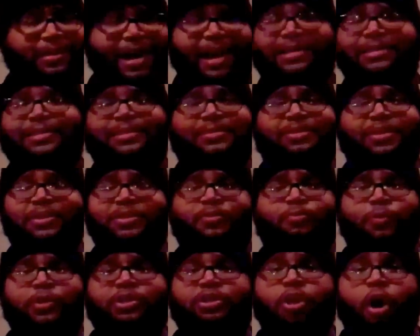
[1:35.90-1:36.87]
That's
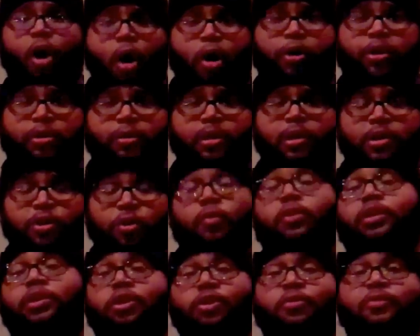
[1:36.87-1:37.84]
just retarded.
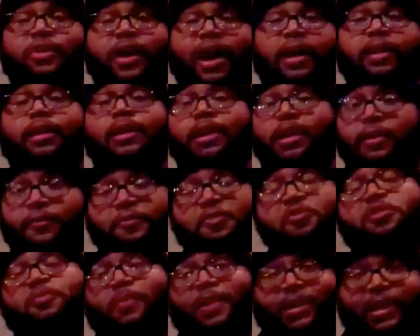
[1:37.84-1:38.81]
You can do that
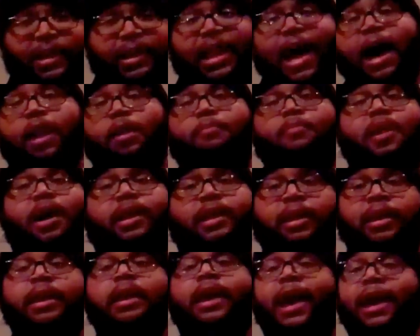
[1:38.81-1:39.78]
if you spend a lot of
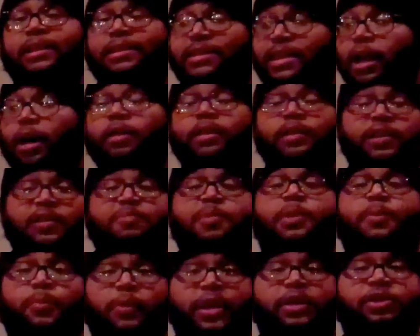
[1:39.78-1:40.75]
money and tell these
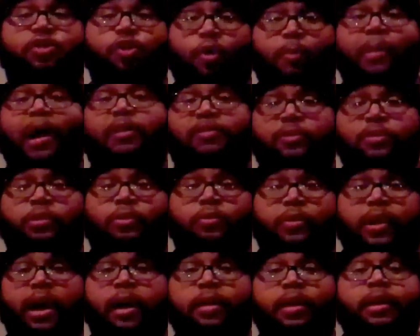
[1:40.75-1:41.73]
people that you're about
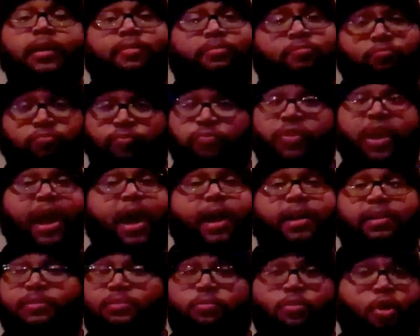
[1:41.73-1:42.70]
to do that.
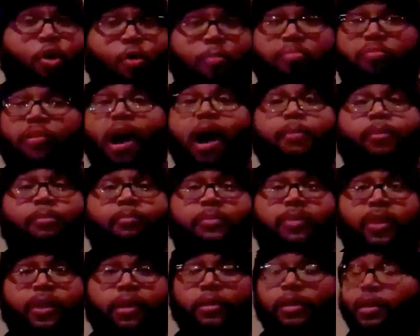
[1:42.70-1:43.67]
There's no
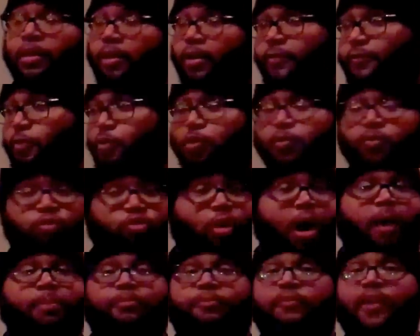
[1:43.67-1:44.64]
problem then. If you
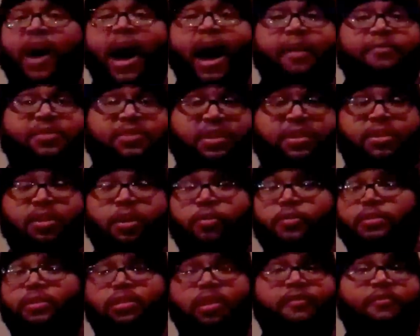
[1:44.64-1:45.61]
drop $500,
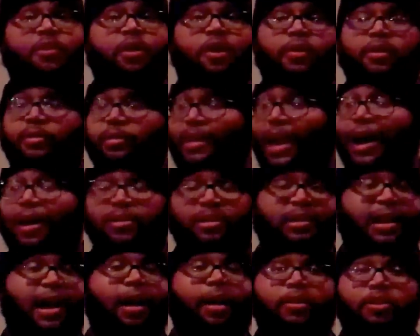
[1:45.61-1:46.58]
$600,
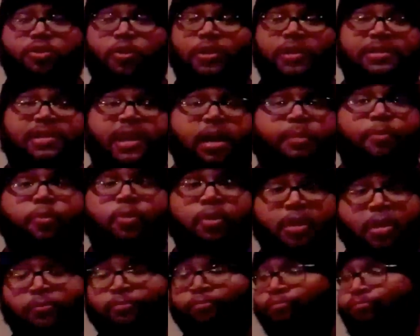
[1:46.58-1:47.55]
$700,000 on a
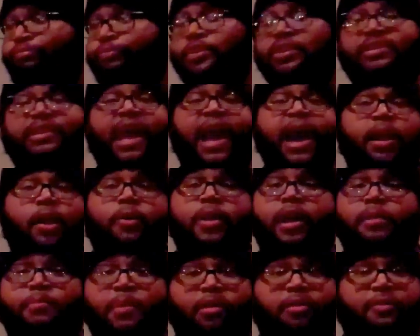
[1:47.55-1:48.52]
table, stand
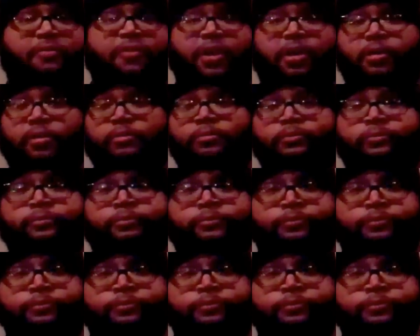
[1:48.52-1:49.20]
on that motherfucker.